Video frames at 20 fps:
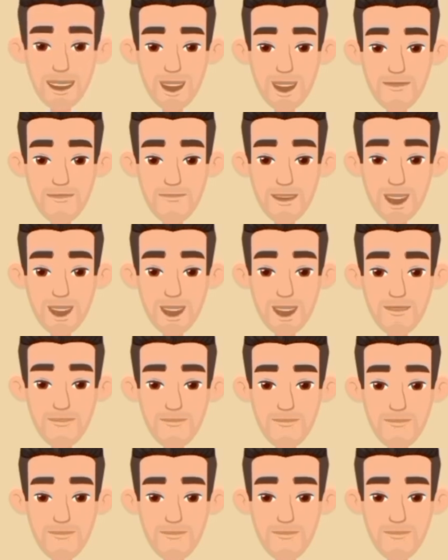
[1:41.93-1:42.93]
Stop,
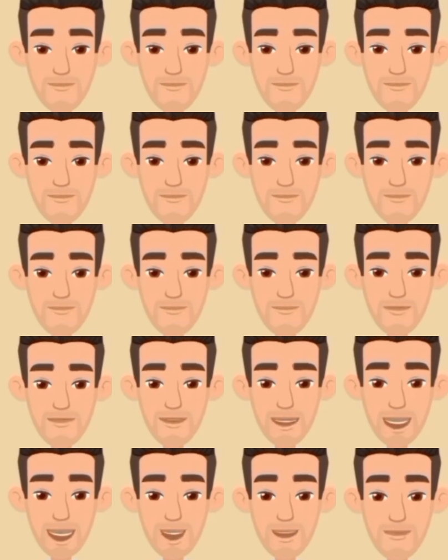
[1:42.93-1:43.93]

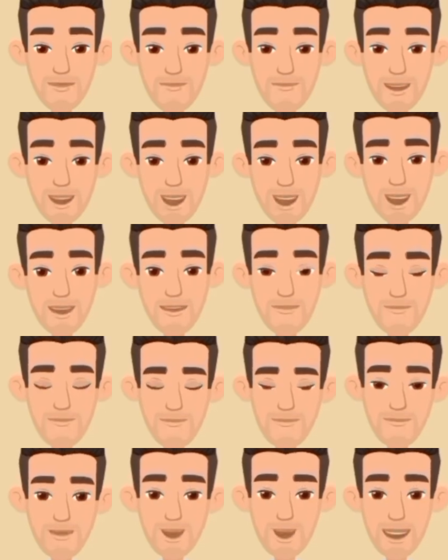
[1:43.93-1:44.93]
stopped.
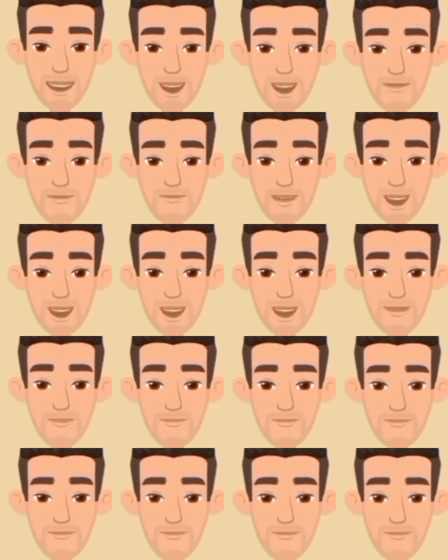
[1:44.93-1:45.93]
For irregular
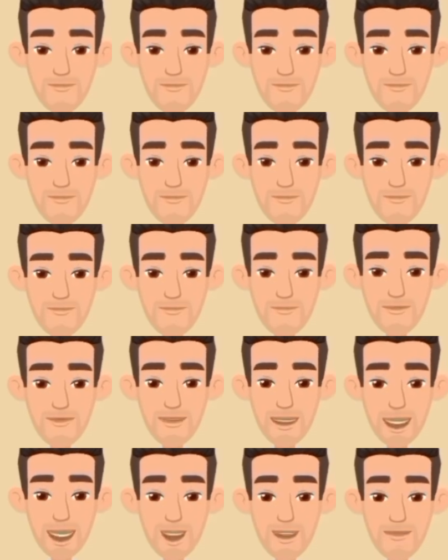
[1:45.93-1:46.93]
verbs, there is
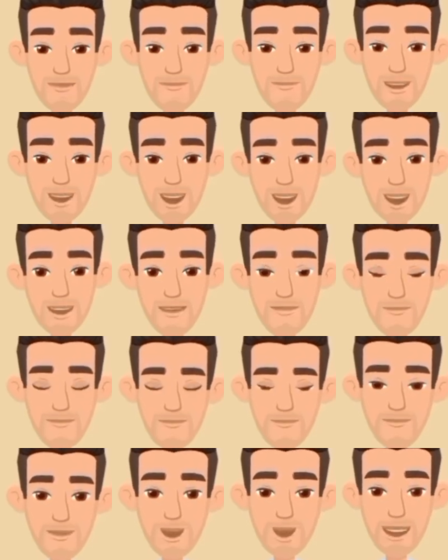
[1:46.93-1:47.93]
no rule. You
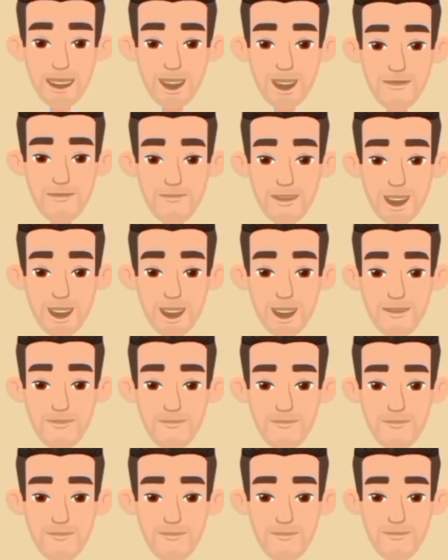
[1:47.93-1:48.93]
must learn them by
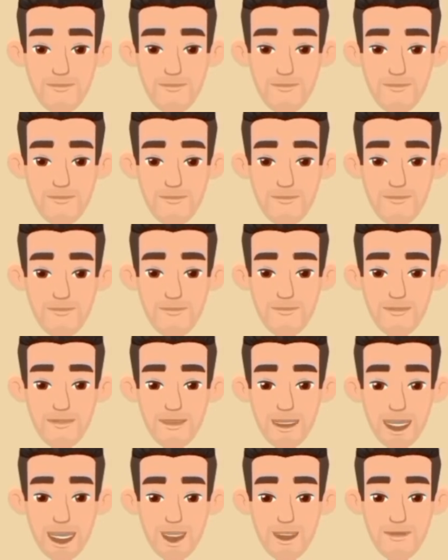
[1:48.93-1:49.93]
heart.
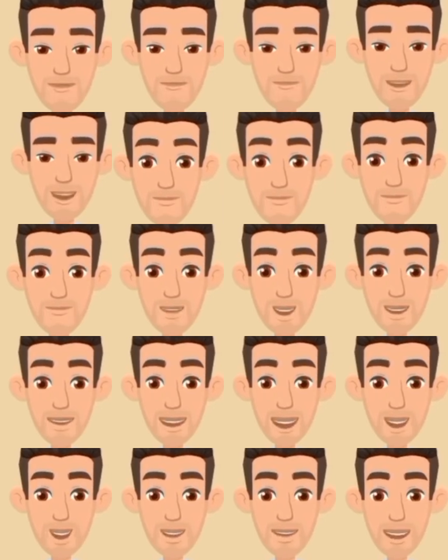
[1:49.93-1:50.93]
Go,
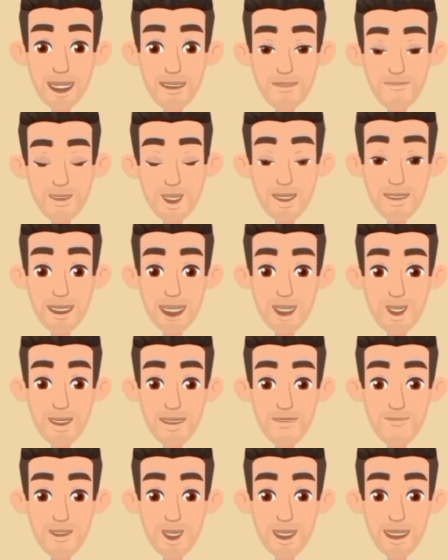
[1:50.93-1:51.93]
went.
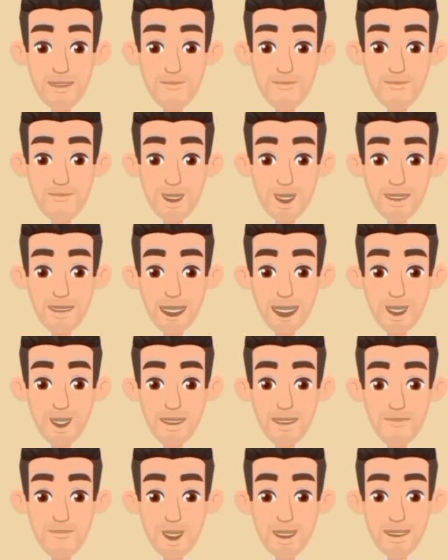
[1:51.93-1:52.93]
Eat,
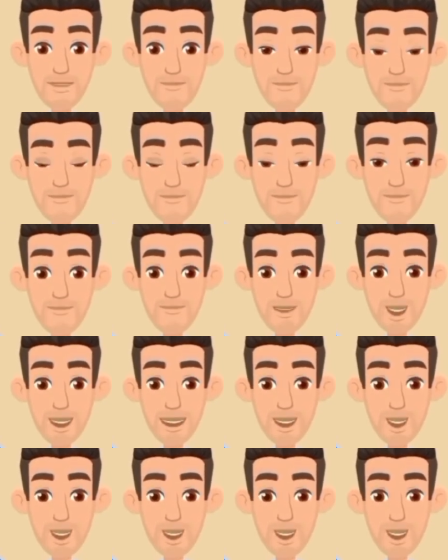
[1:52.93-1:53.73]
ate.